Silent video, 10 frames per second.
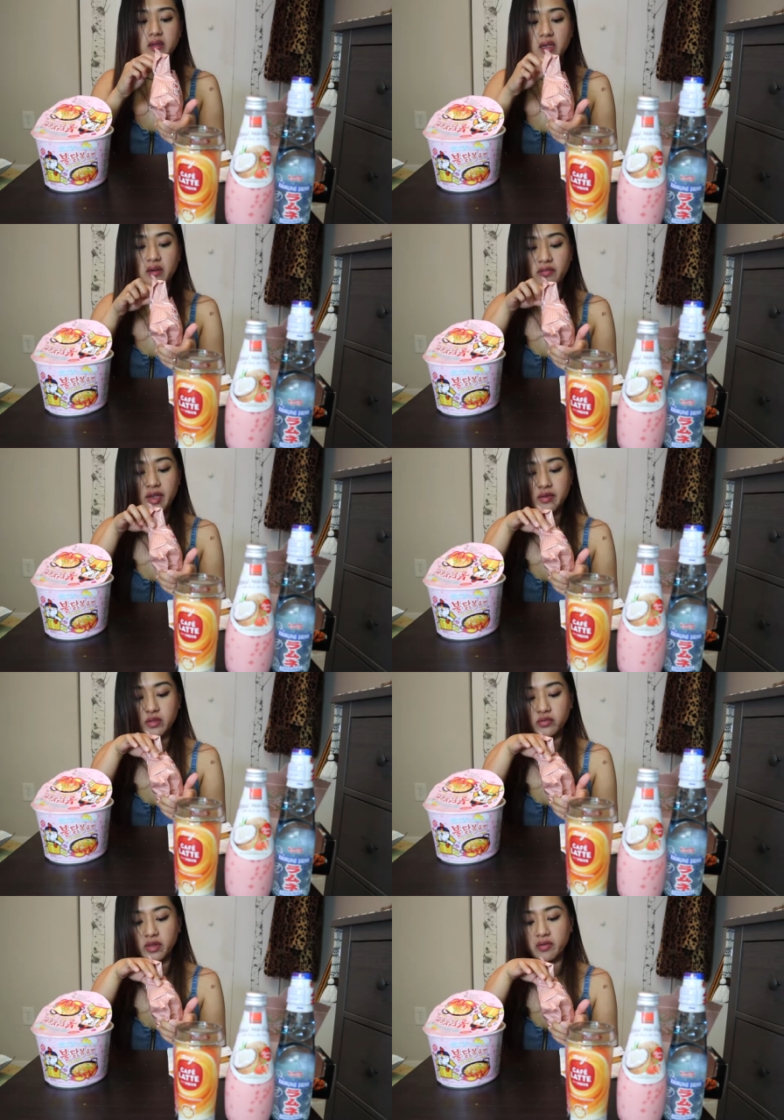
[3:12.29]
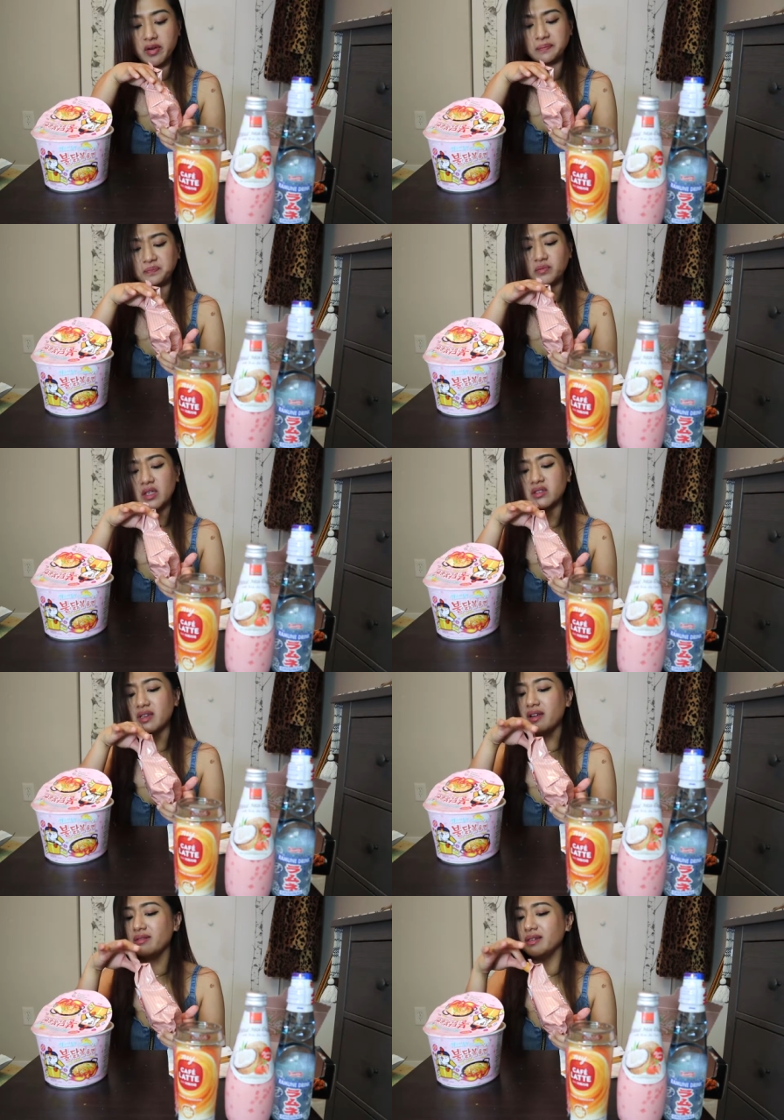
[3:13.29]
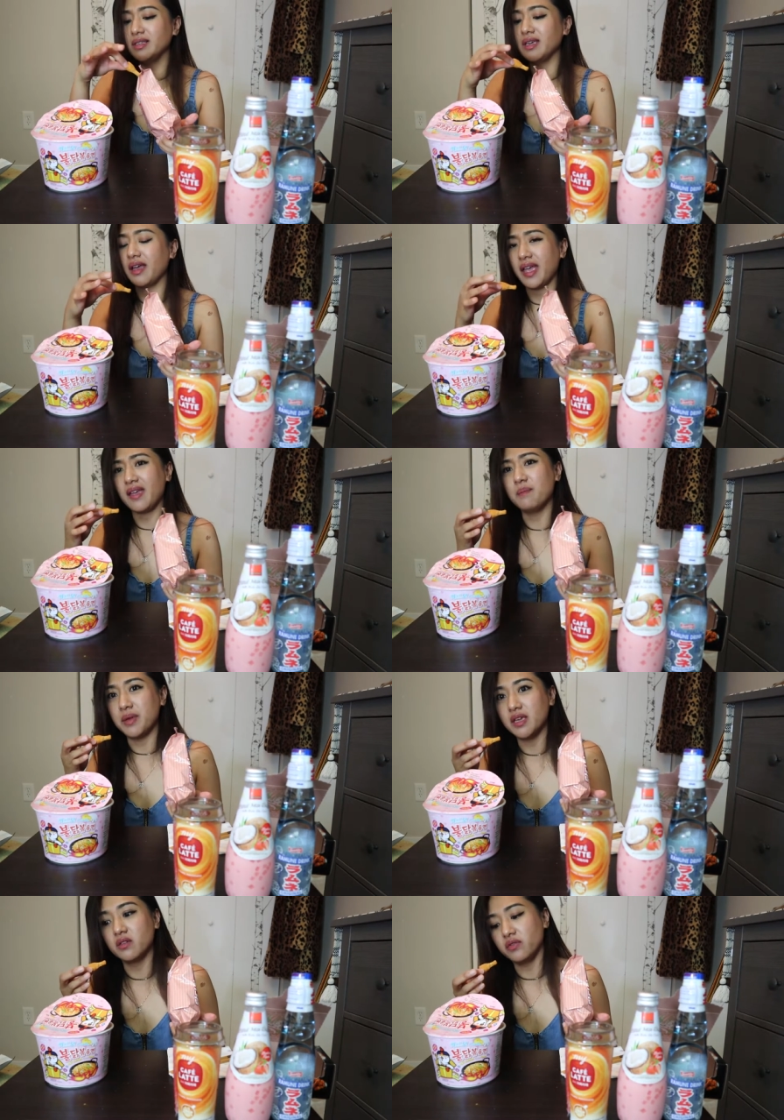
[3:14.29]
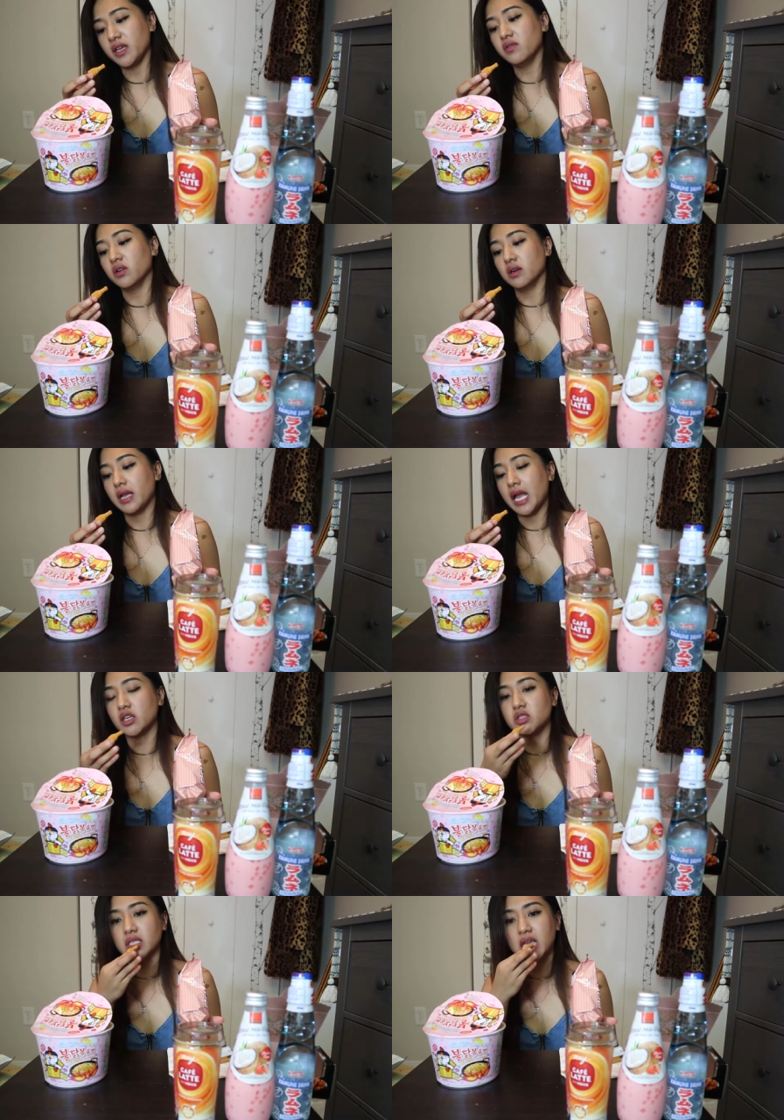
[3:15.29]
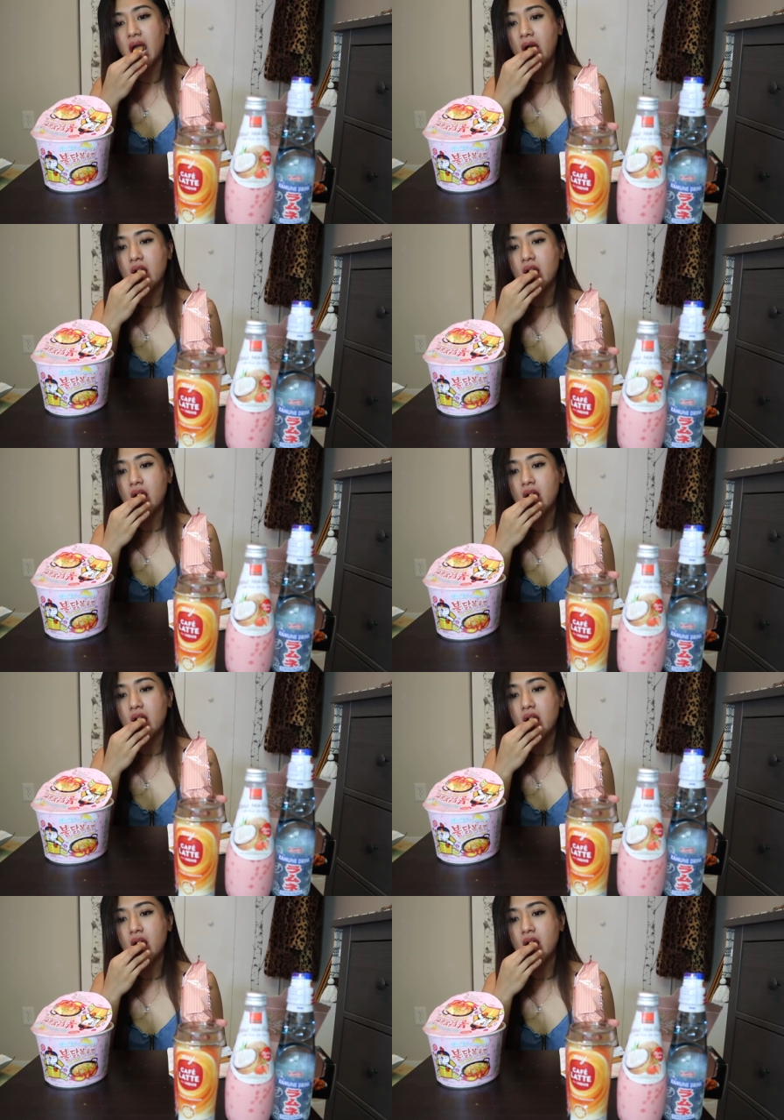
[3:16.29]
Not a fan of the flavor. There's not really a big flavor, actually.